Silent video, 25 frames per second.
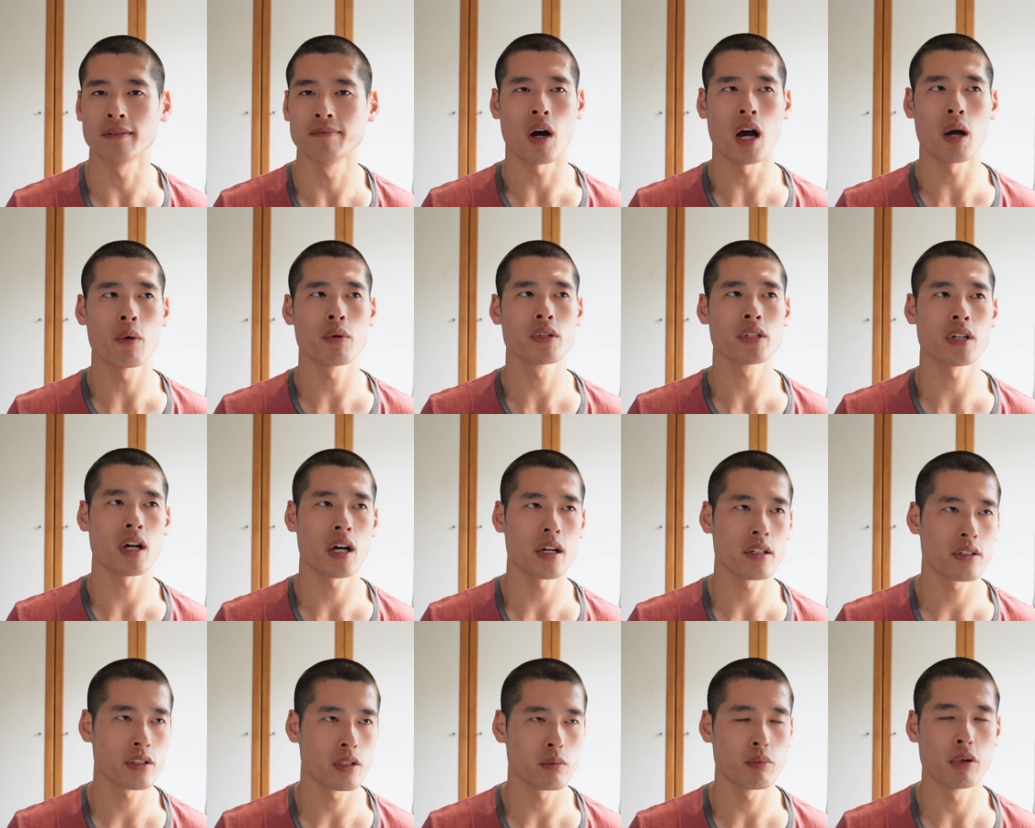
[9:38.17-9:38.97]
But I was
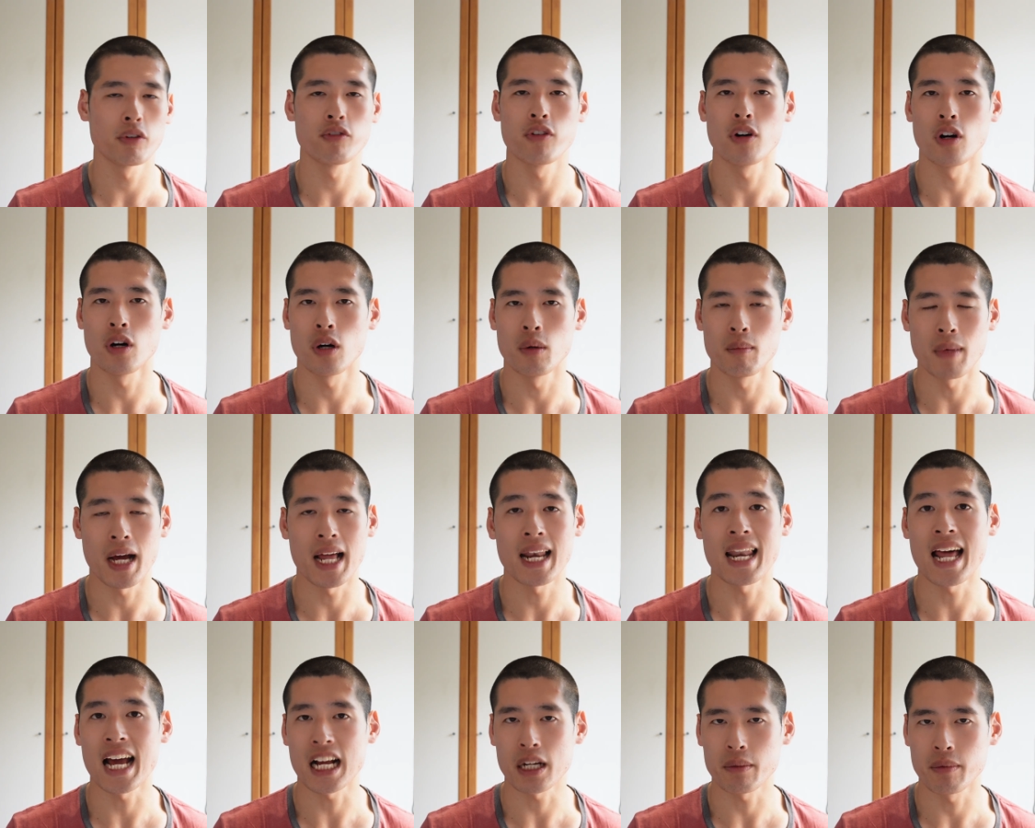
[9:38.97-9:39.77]
asked to perform a
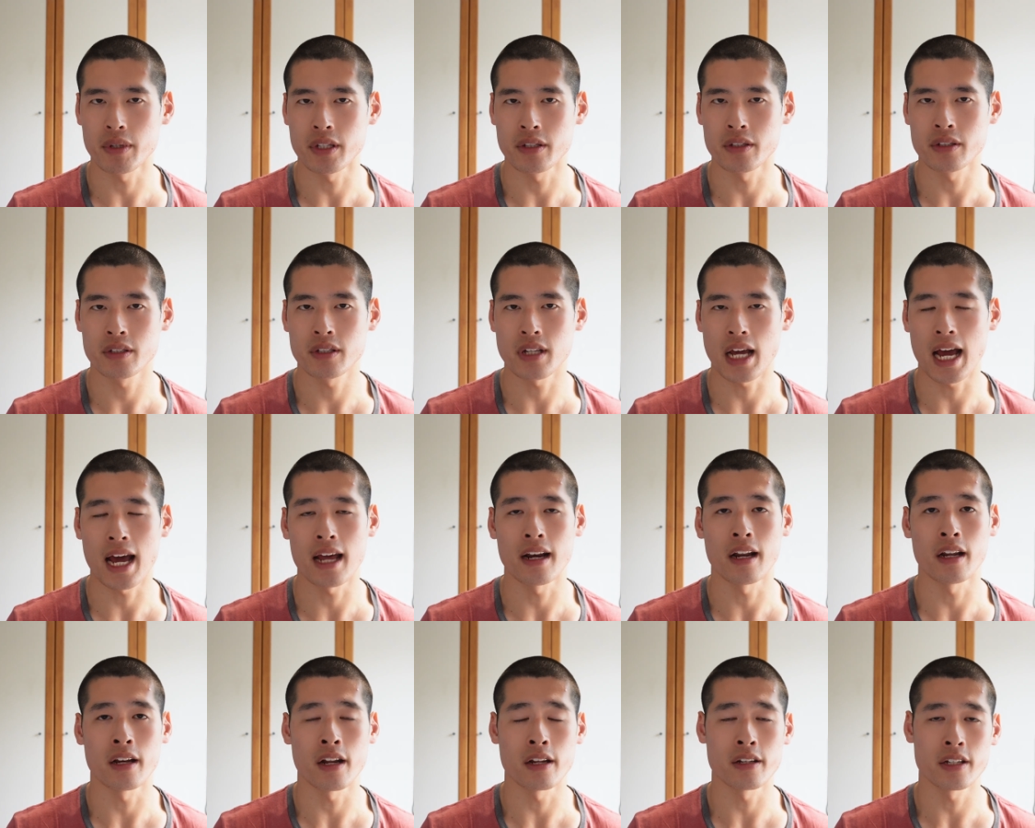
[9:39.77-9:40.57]
Lachman's
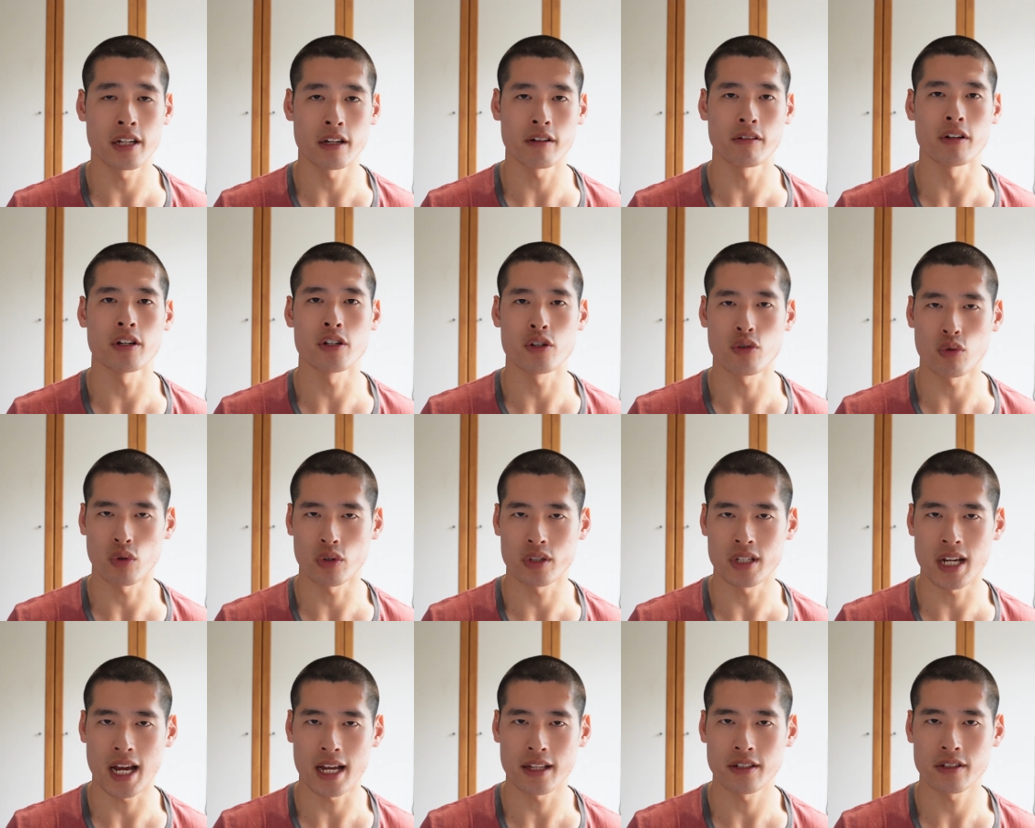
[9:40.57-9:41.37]
and an anterior jaw
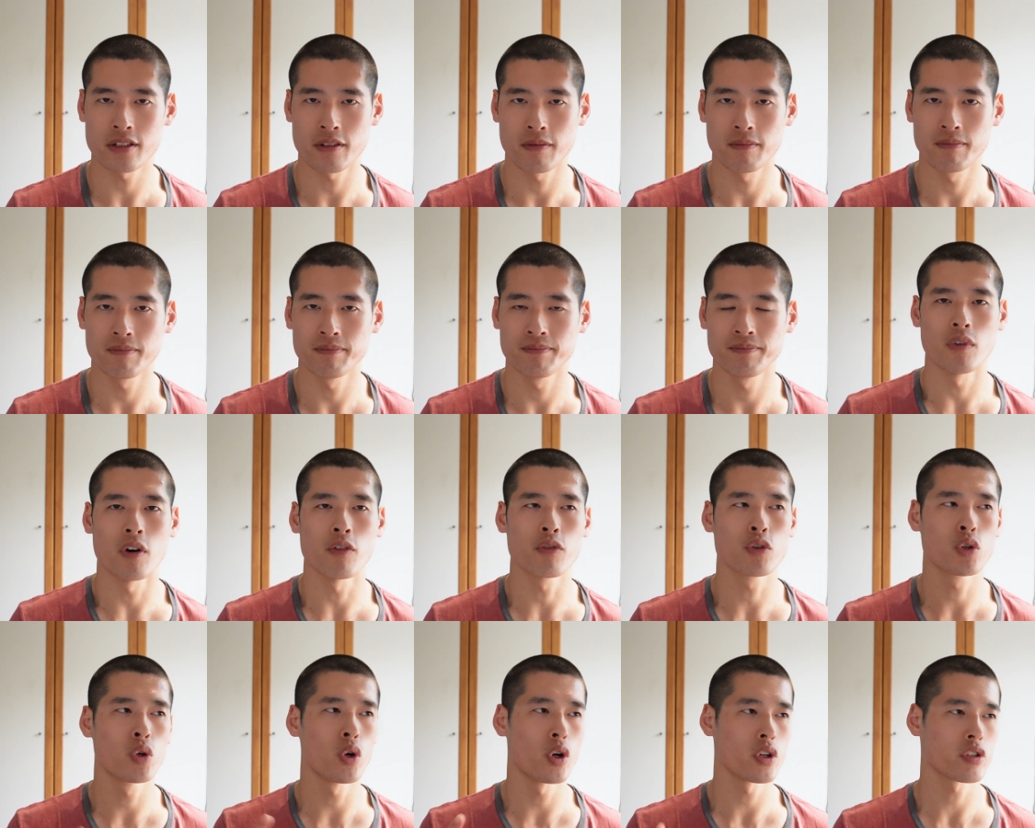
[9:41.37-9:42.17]
test.
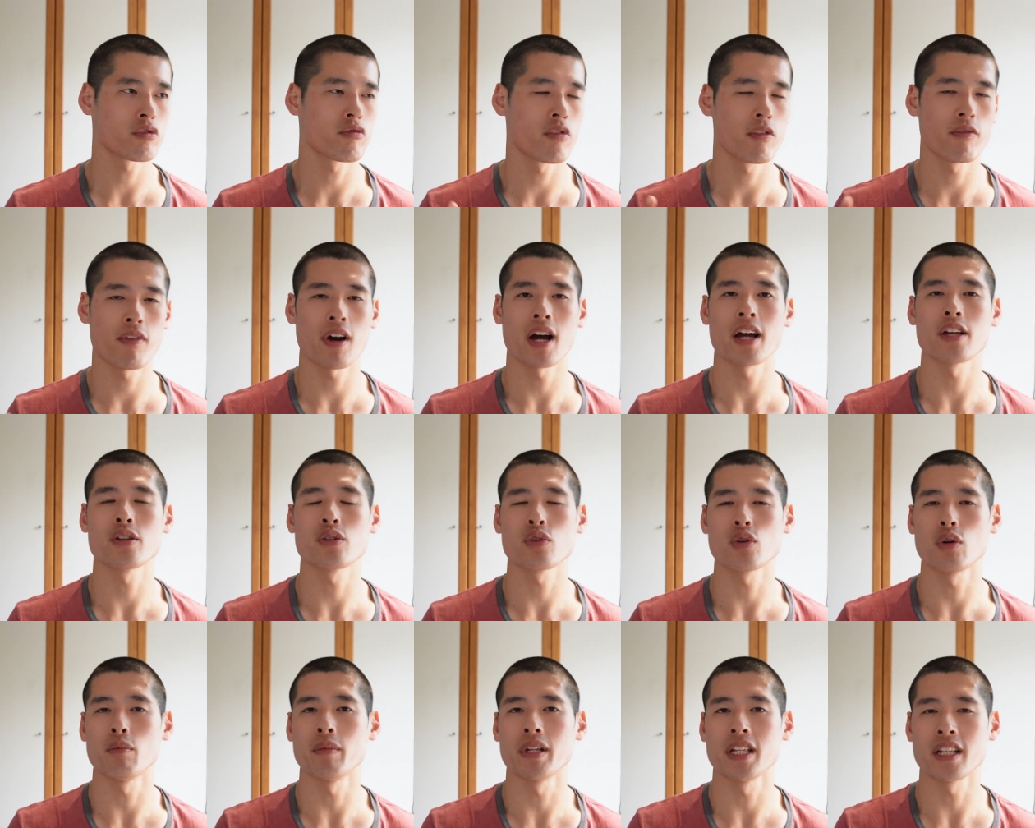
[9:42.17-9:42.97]
Of course, revise
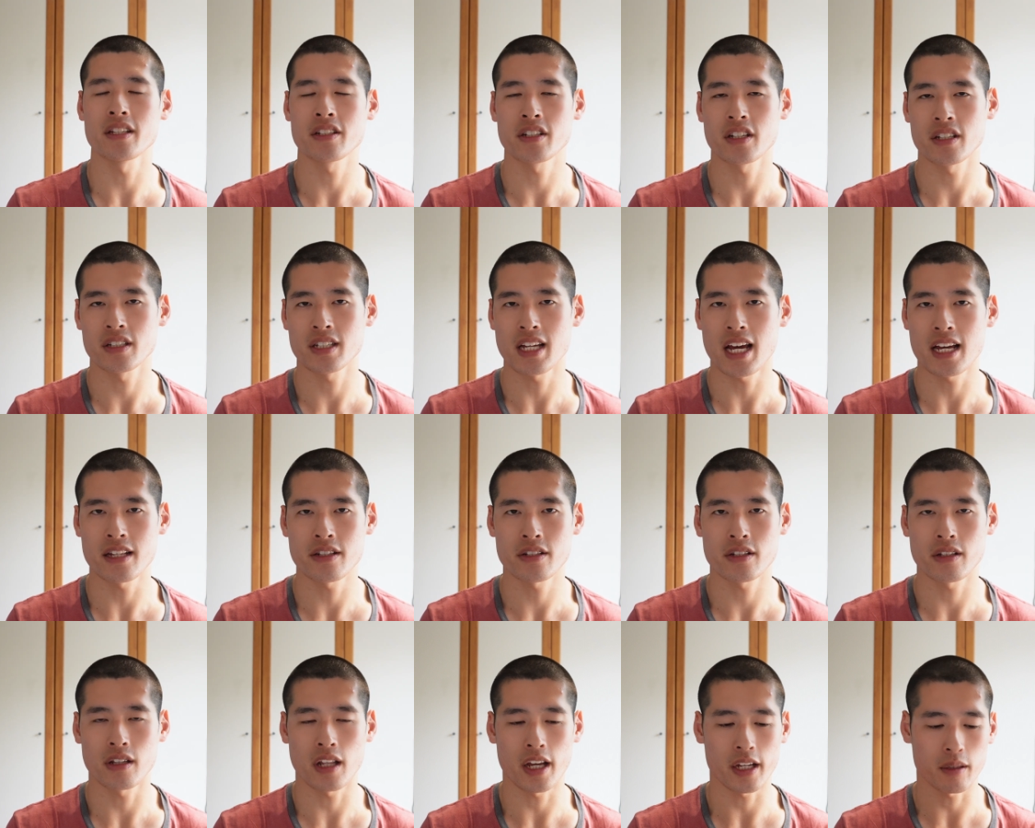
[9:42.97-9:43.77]
your meniscus
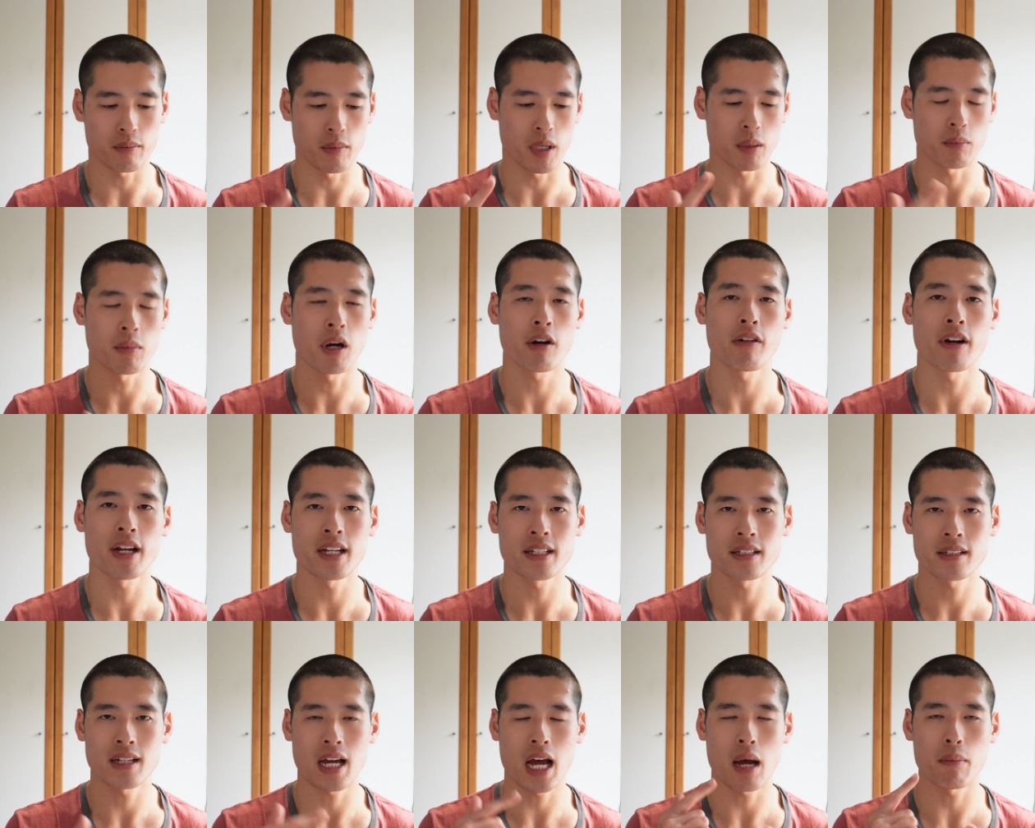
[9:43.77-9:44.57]
tests like
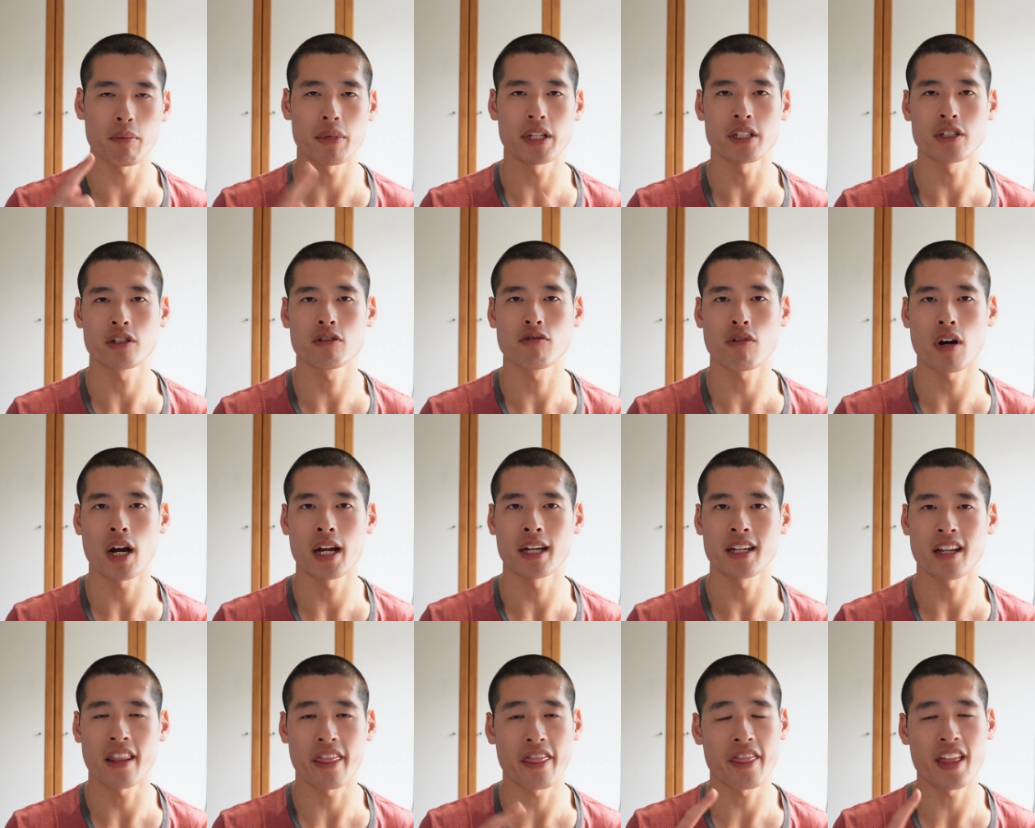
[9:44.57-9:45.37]
McMurray's, Apley's
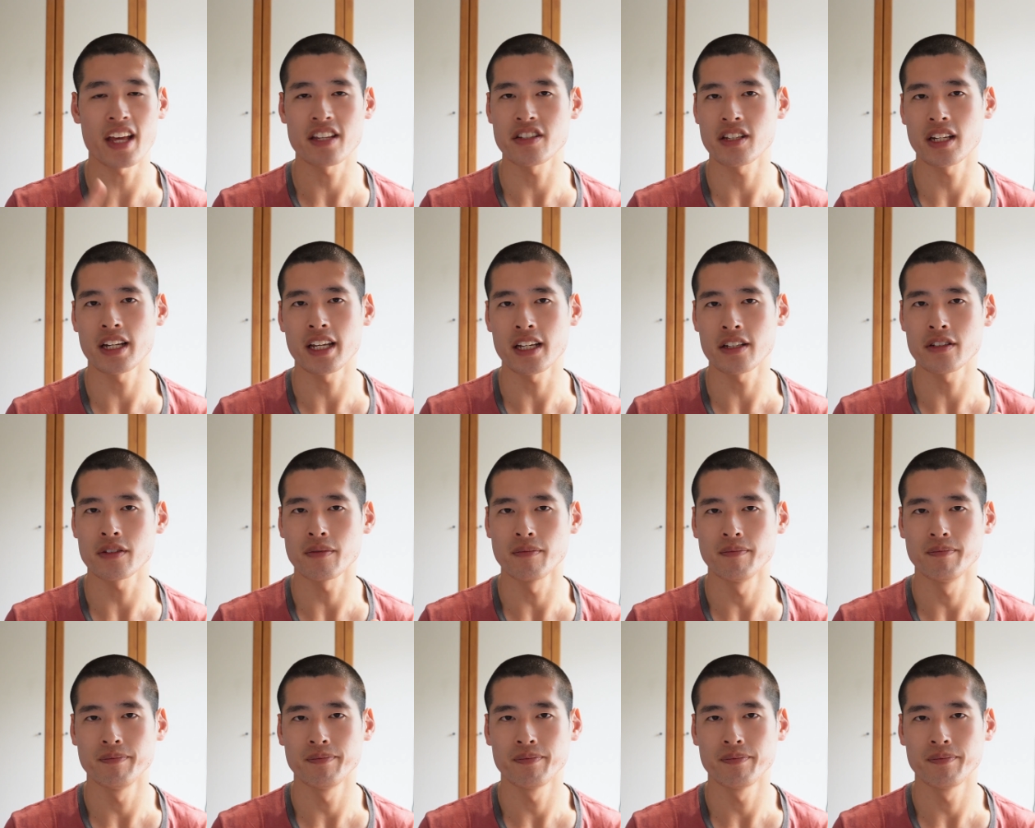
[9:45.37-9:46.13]
grind, and Thessaly's.